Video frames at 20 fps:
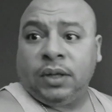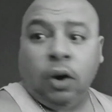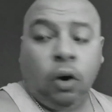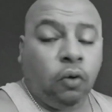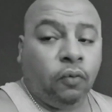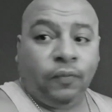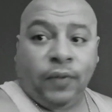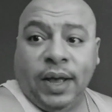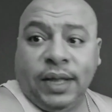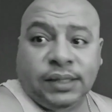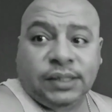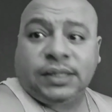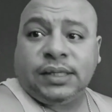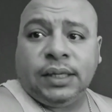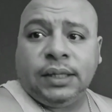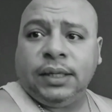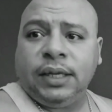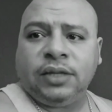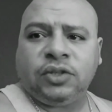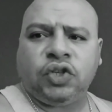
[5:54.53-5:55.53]
O-Red
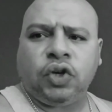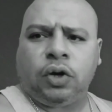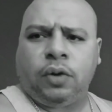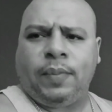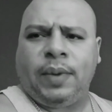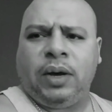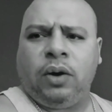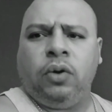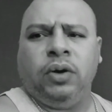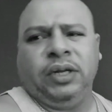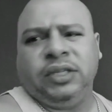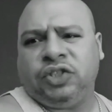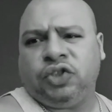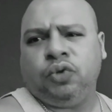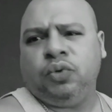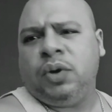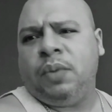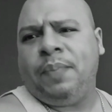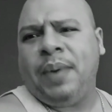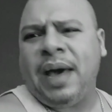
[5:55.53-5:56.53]
sitting there talking about, oh, let's
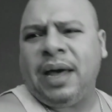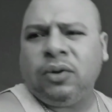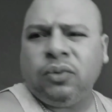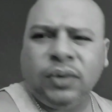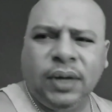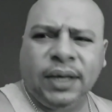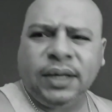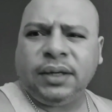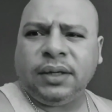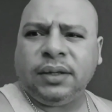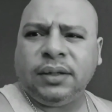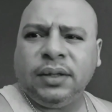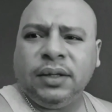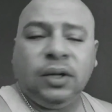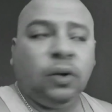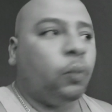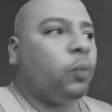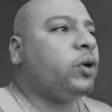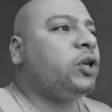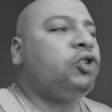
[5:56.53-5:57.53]
do the battle later.
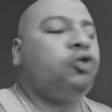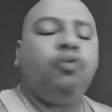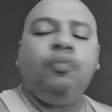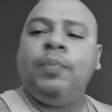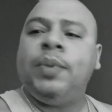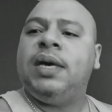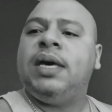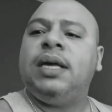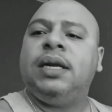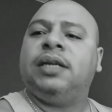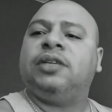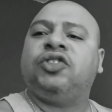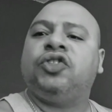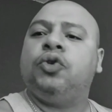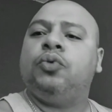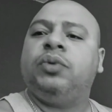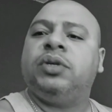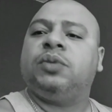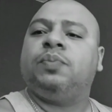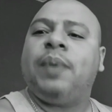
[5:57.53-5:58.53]
What do you mean let's
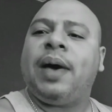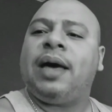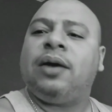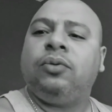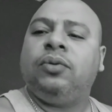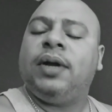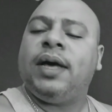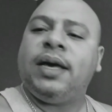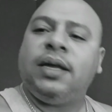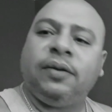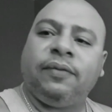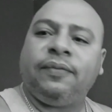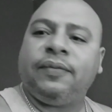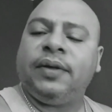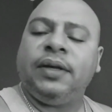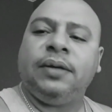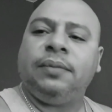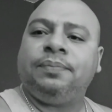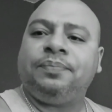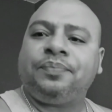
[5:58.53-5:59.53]
do this battle later,
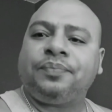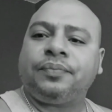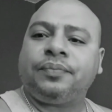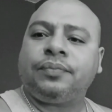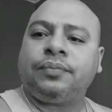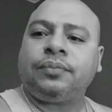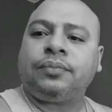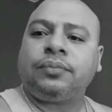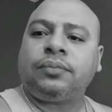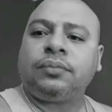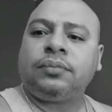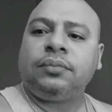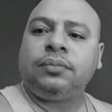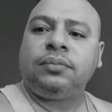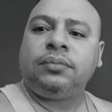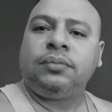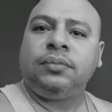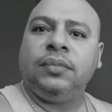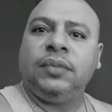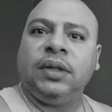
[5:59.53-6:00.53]
fam?
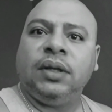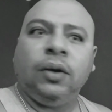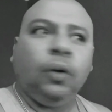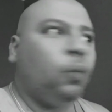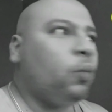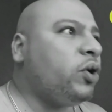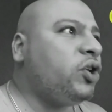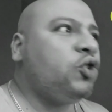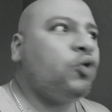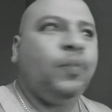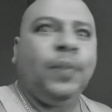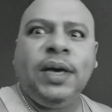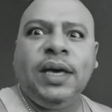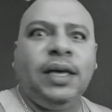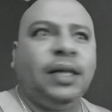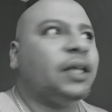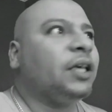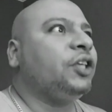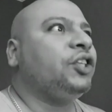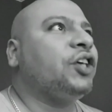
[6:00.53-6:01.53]
What do you
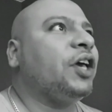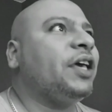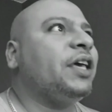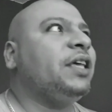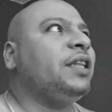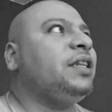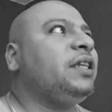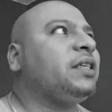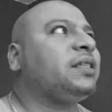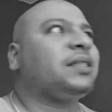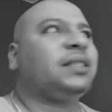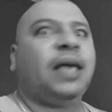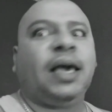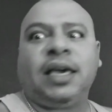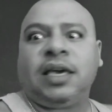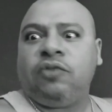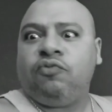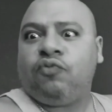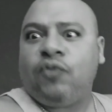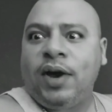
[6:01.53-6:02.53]
mean? You're in the
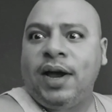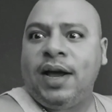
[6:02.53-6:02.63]
second